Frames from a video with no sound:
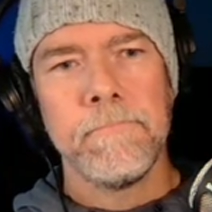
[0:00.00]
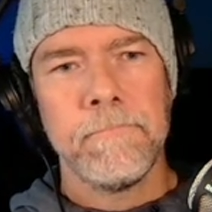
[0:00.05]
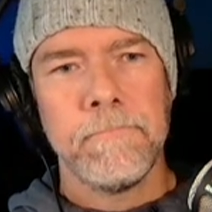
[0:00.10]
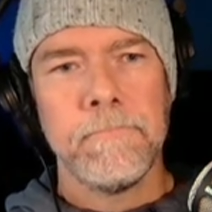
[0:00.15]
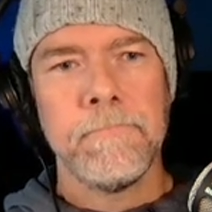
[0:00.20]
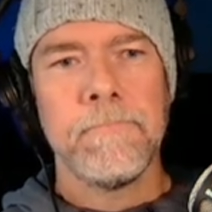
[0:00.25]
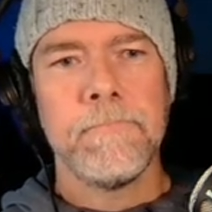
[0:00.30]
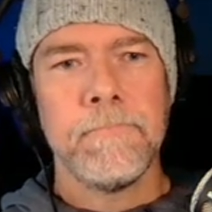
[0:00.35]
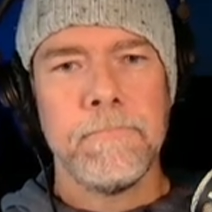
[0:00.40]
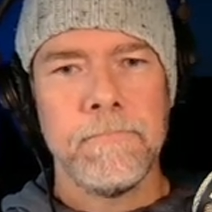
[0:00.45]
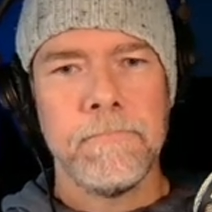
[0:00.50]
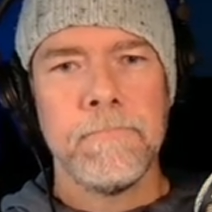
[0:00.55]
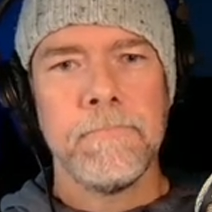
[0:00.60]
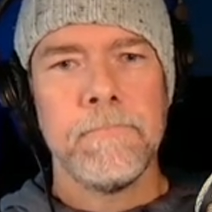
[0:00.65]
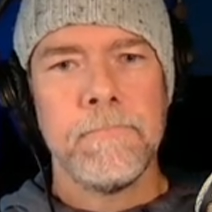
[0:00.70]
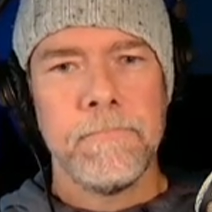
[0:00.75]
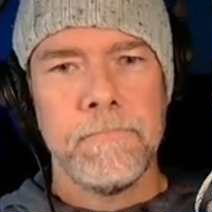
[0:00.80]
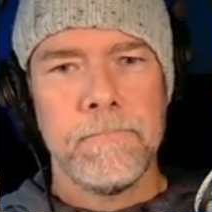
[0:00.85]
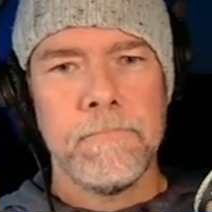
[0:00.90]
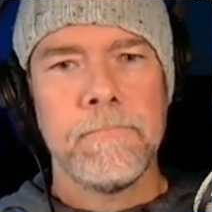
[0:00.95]

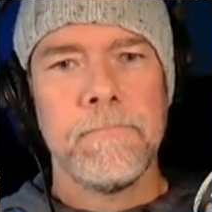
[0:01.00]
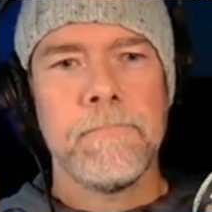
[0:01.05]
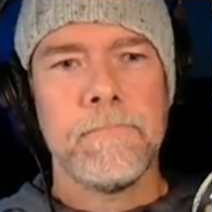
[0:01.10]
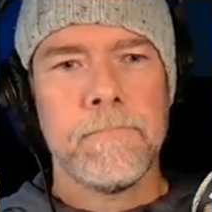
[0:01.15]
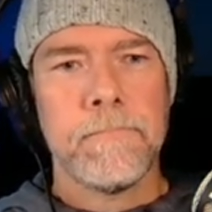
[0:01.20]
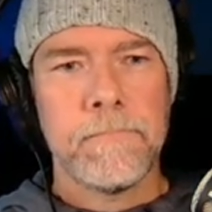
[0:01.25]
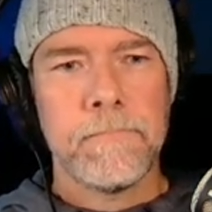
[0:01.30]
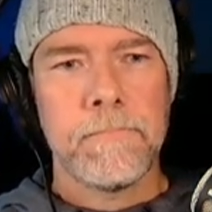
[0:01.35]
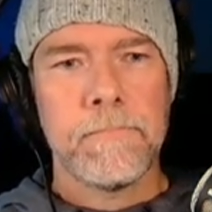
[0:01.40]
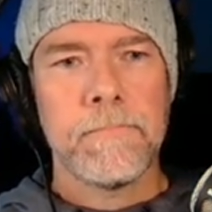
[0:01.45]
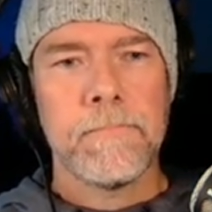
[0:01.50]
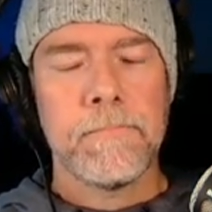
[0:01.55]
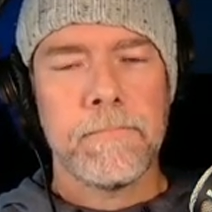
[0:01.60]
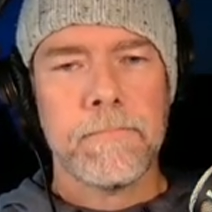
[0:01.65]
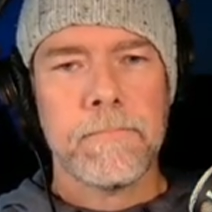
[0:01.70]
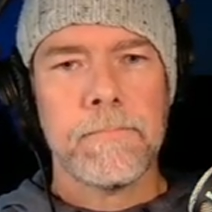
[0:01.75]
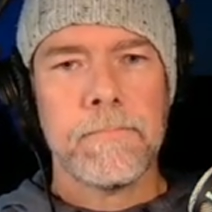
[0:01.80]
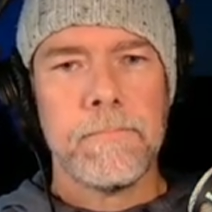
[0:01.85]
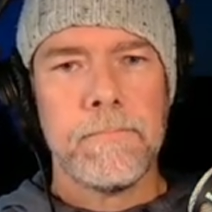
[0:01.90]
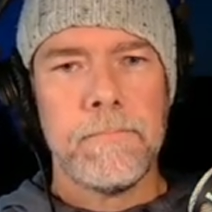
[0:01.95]

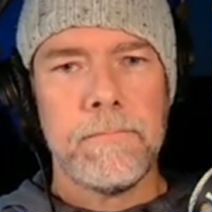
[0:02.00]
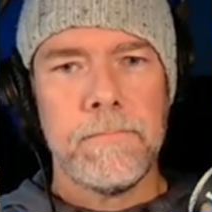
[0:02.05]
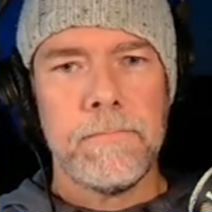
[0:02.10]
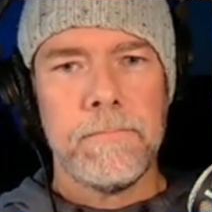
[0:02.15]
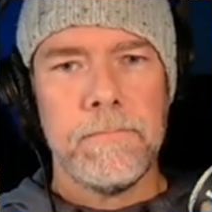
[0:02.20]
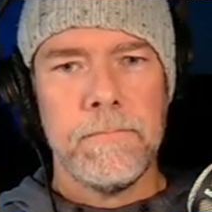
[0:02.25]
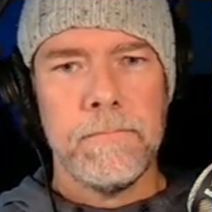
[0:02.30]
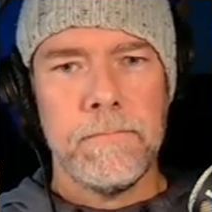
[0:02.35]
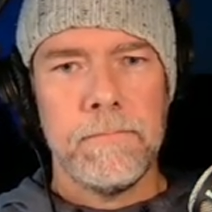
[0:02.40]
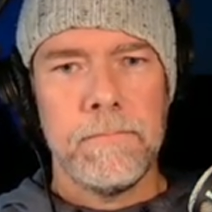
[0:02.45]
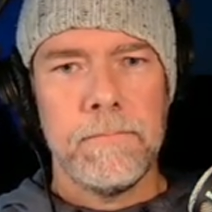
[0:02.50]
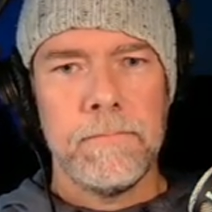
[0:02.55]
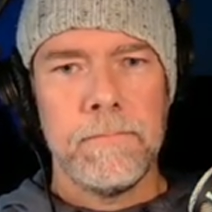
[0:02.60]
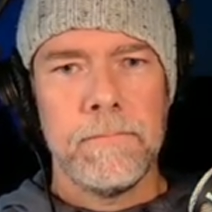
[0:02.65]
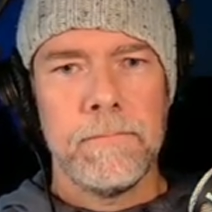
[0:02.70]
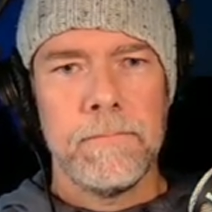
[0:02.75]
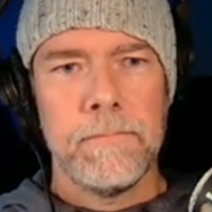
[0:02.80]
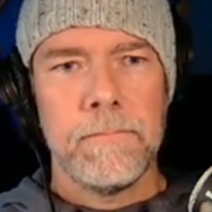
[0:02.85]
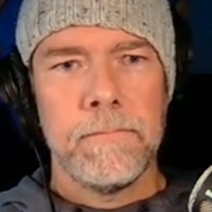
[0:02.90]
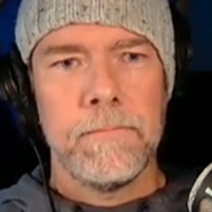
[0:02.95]

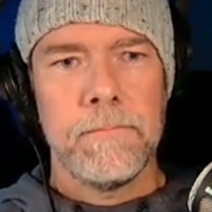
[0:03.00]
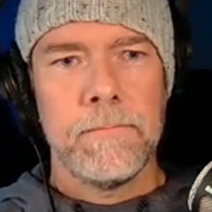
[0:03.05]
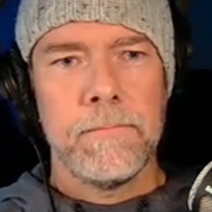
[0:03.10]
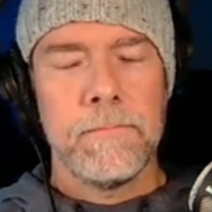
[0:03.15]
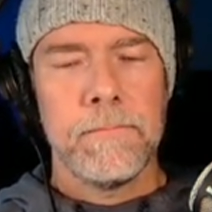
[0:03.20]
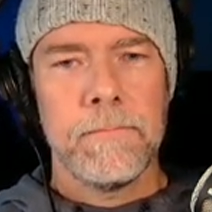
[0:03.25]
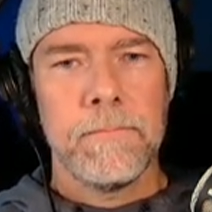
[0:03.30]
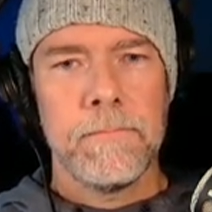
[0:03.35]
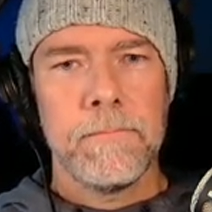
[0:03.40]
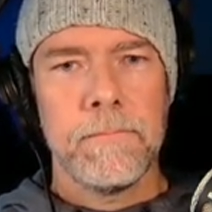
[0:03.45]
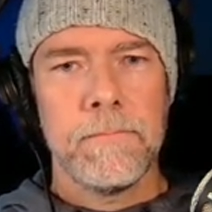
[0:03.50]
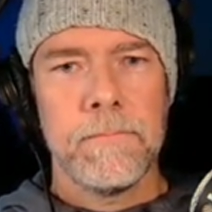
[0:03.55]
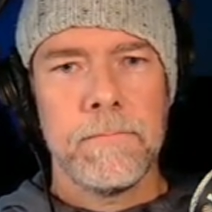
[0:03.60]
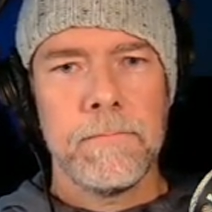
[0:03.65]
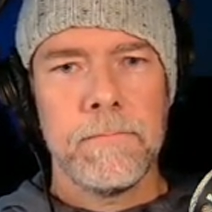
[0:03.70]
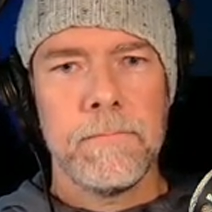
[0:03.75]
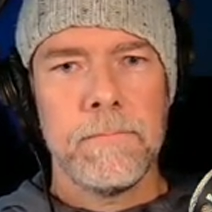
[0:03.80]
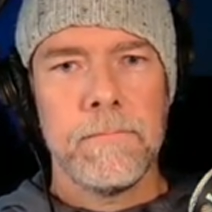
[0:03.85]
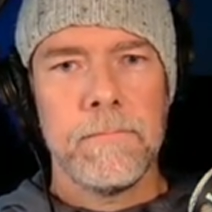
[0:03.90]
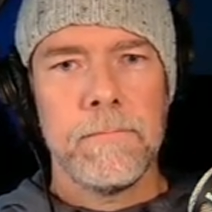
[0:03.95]

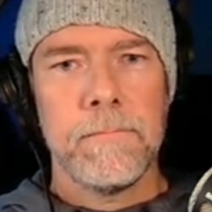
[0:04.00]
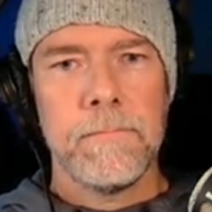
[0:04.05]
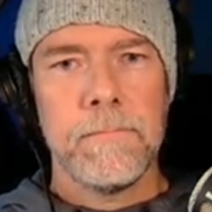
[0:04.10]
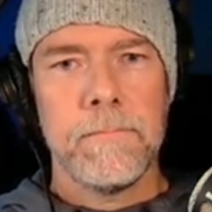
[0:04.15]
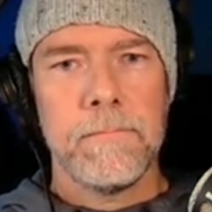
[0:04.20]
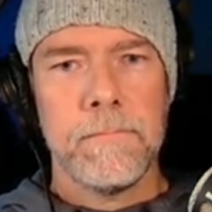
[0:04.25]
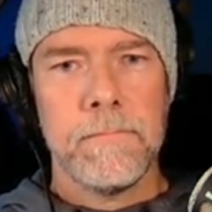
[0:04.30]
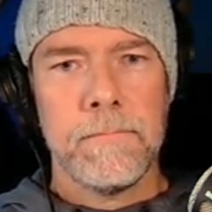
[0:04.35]
(not speaking)